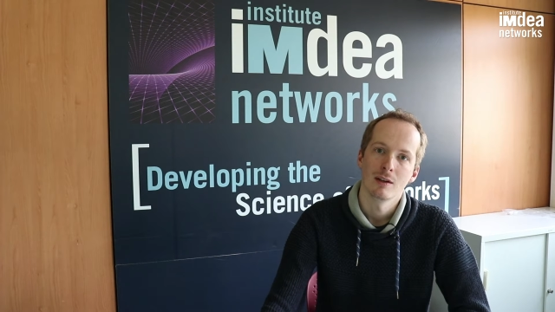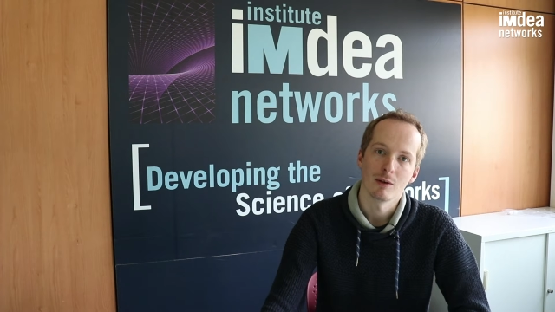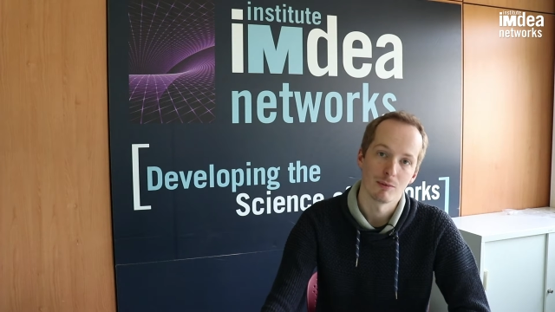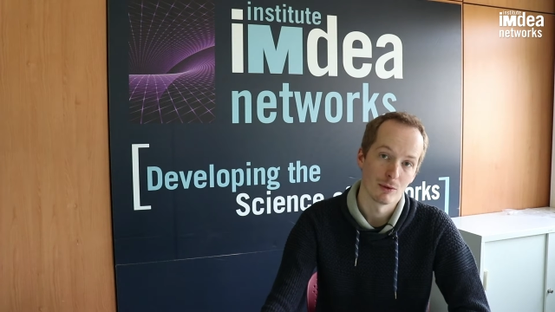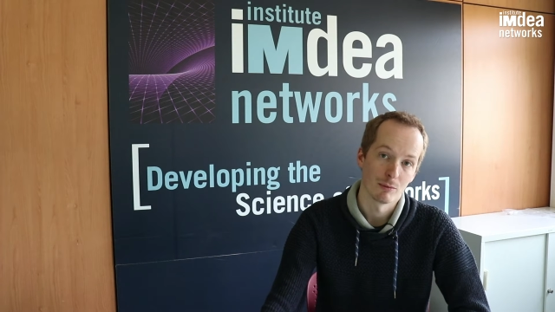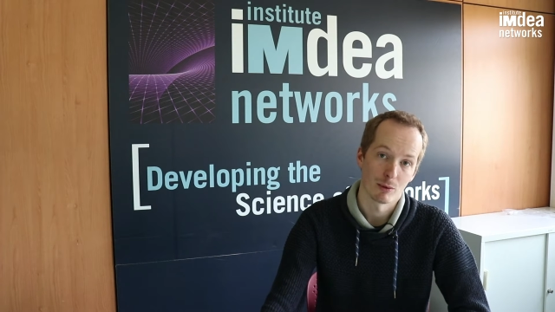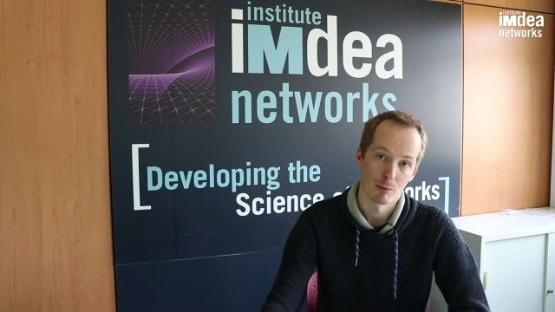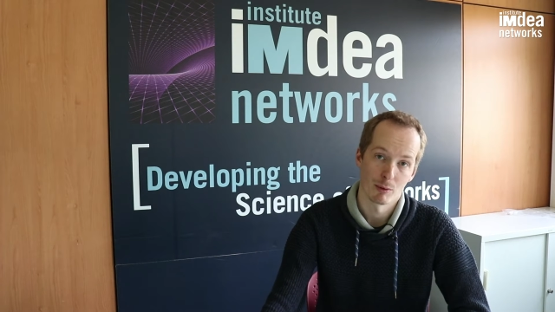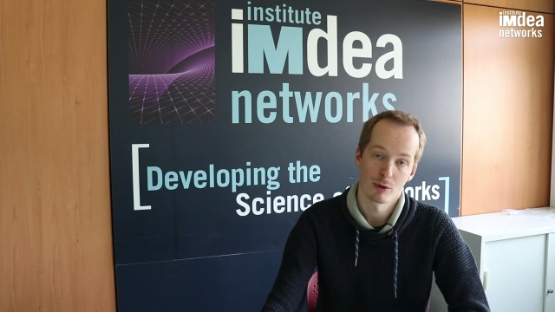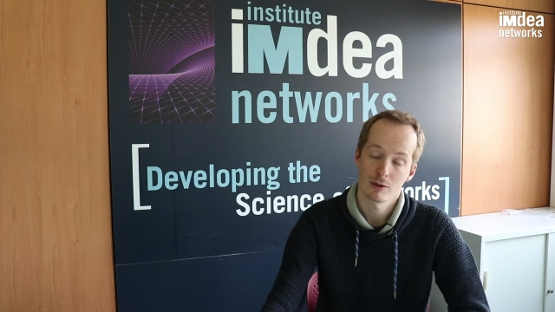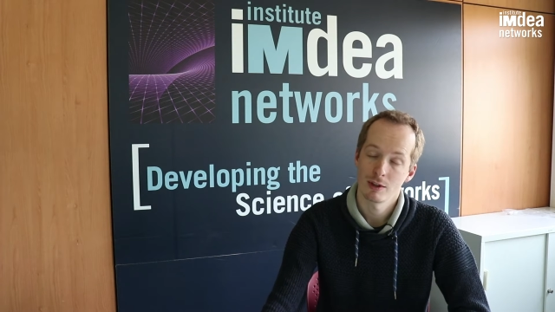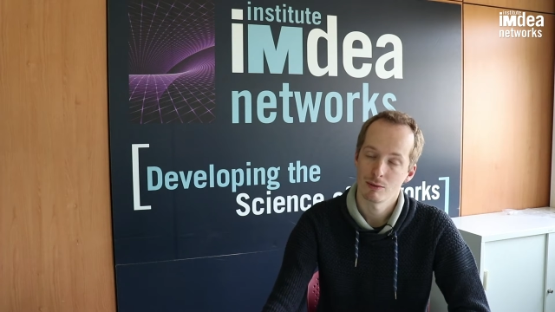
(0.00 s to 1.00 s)
often for
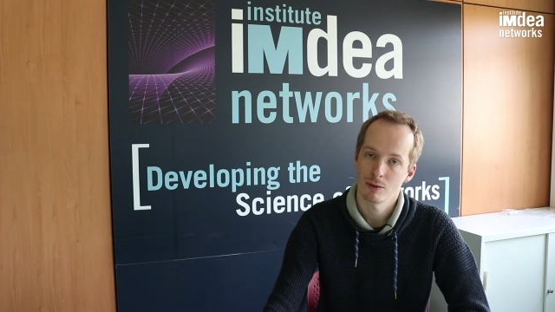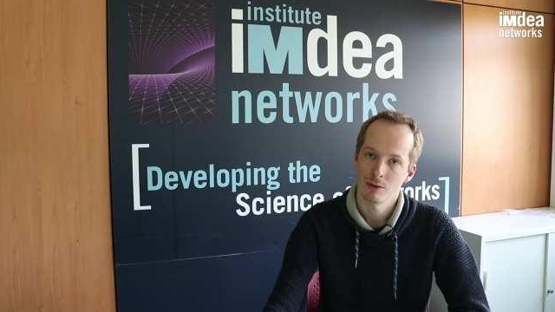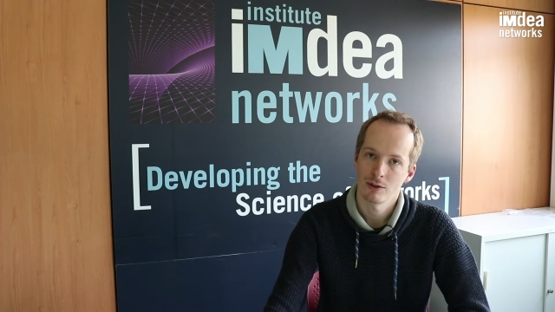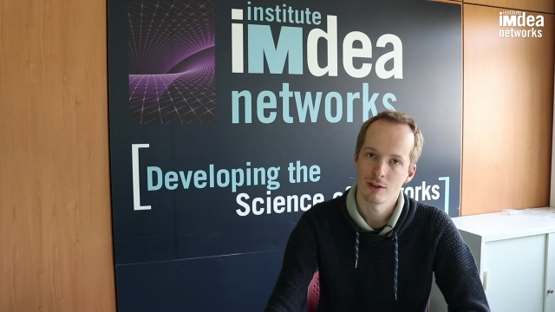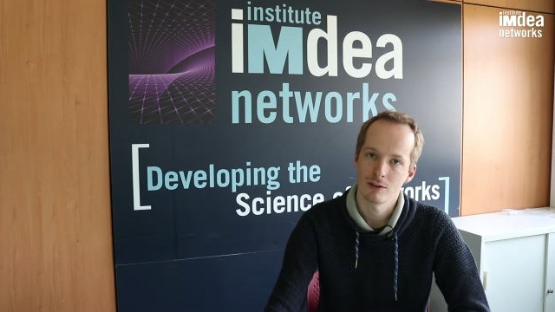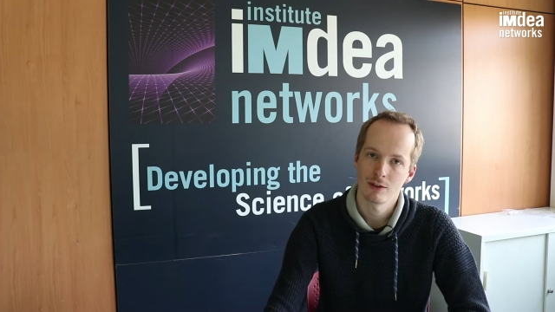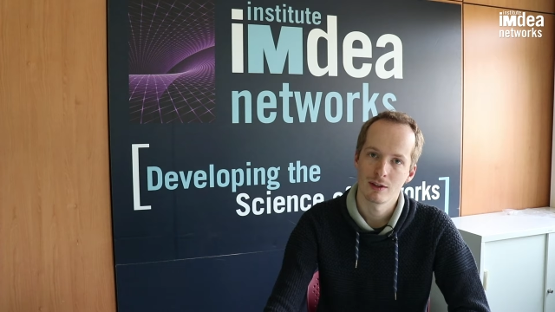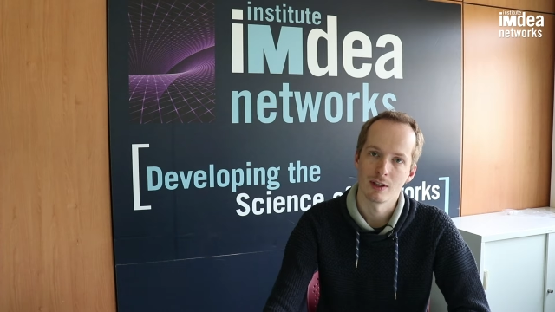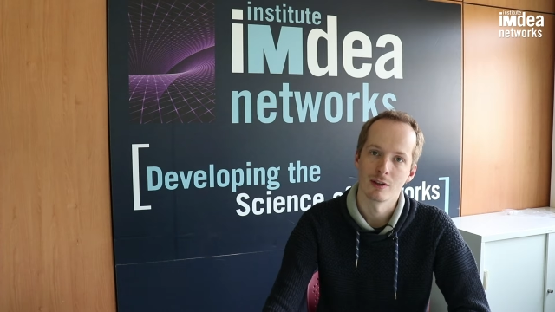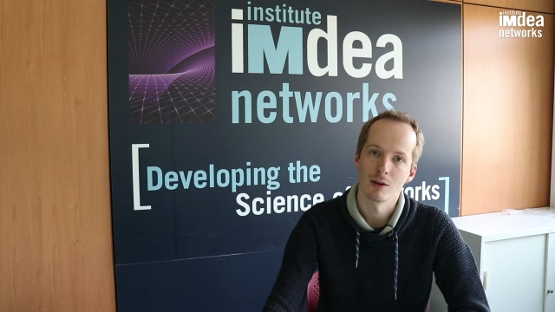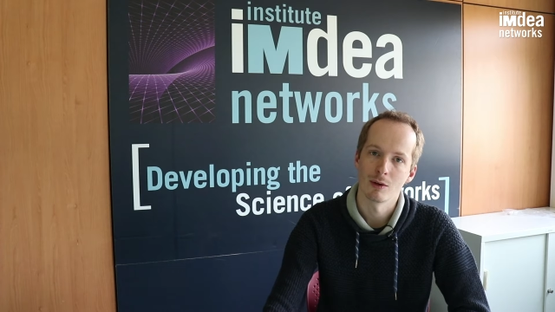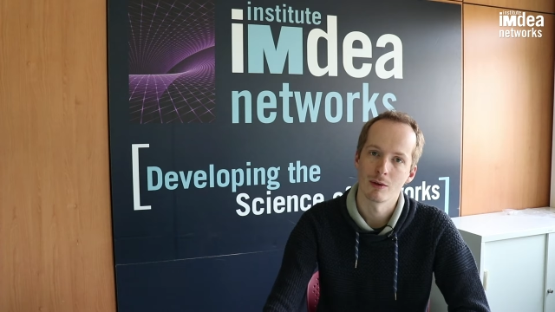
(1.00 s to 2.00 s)
product differentiation,
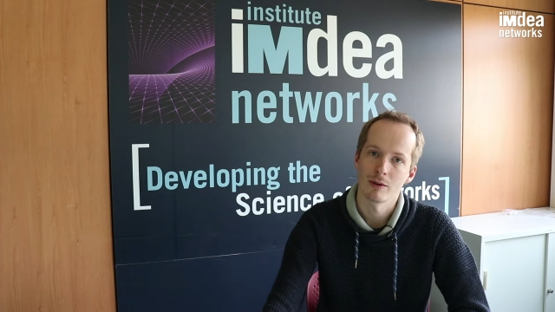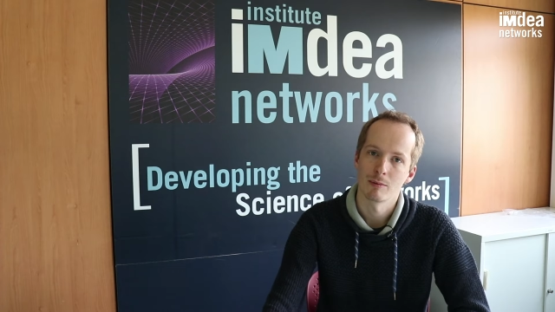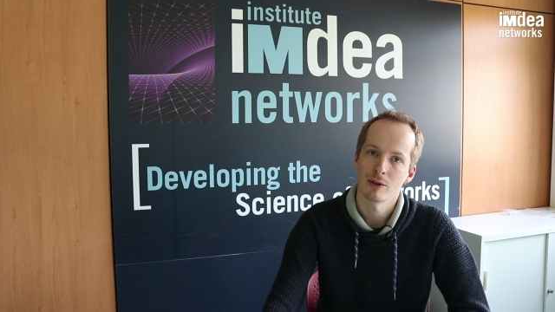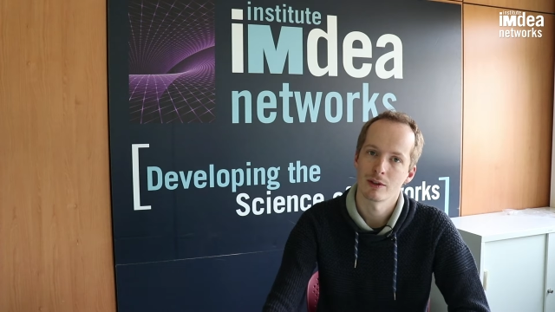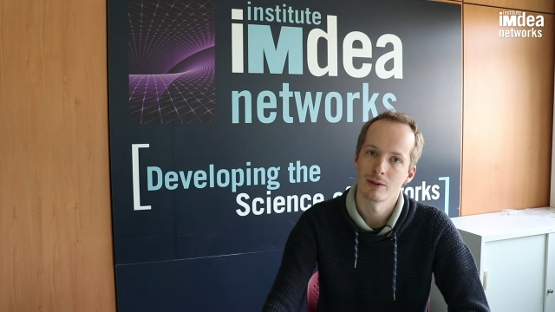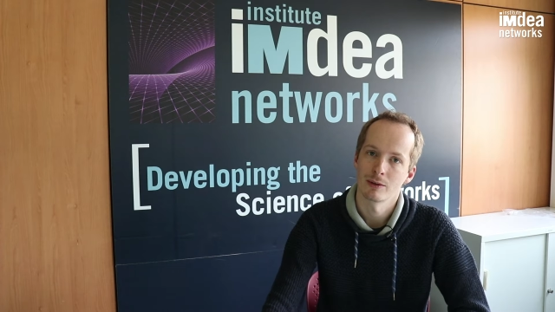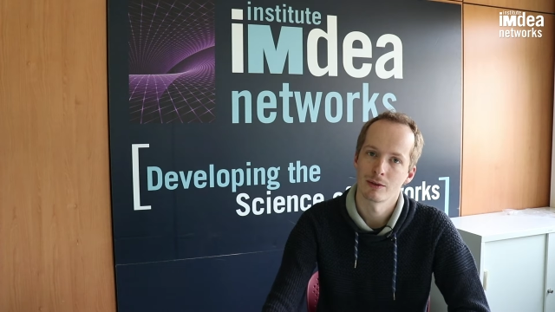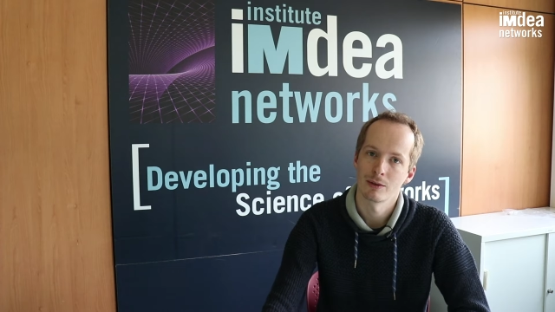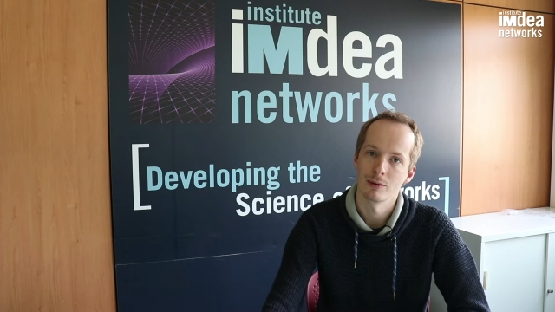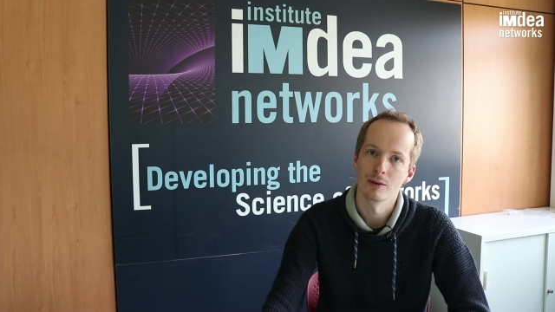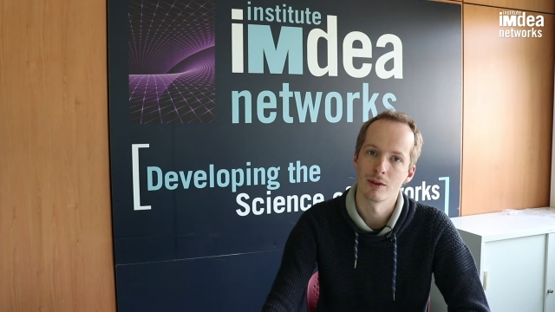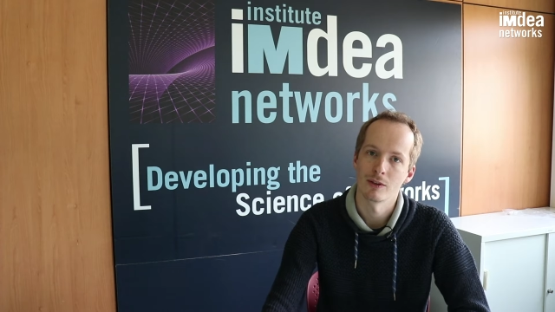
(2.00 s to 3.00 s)
and allow the partners to
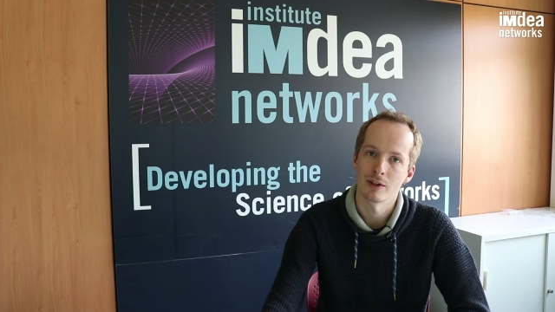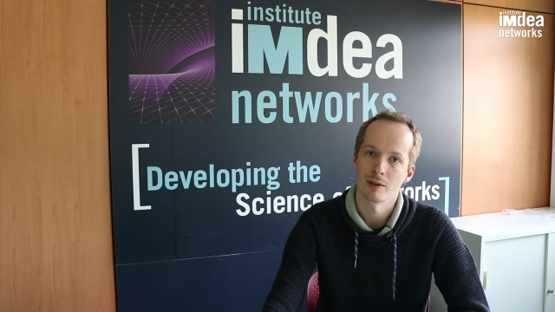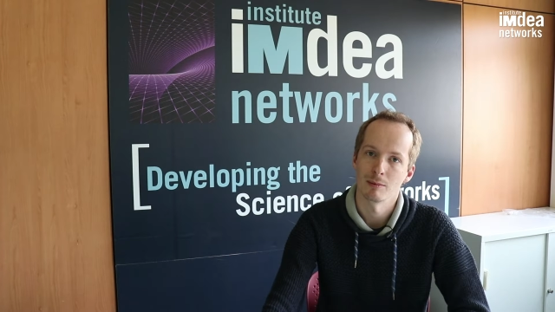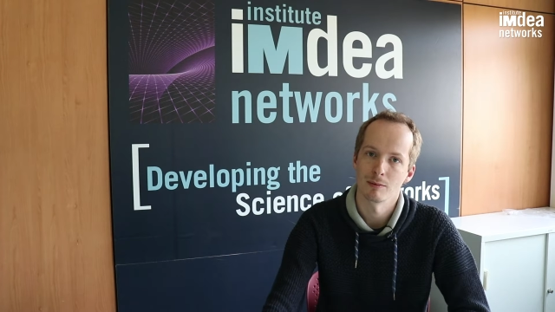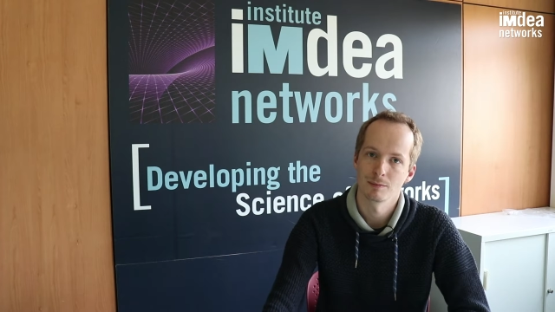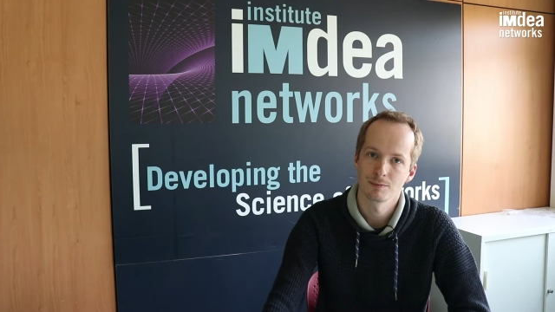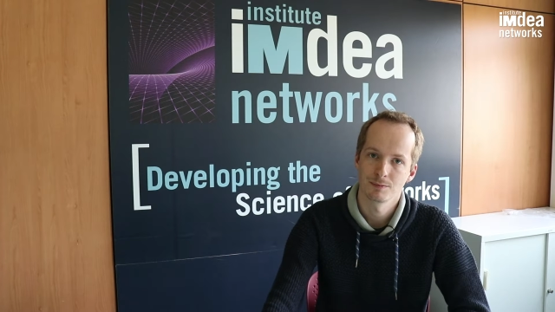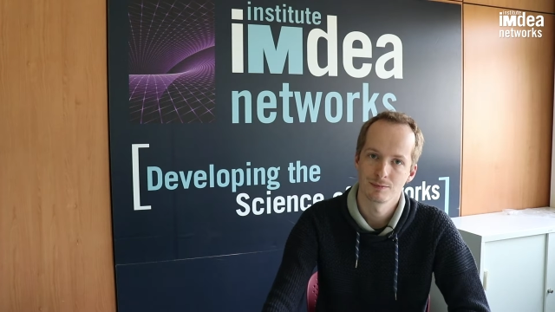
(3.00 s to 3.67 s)
do the same.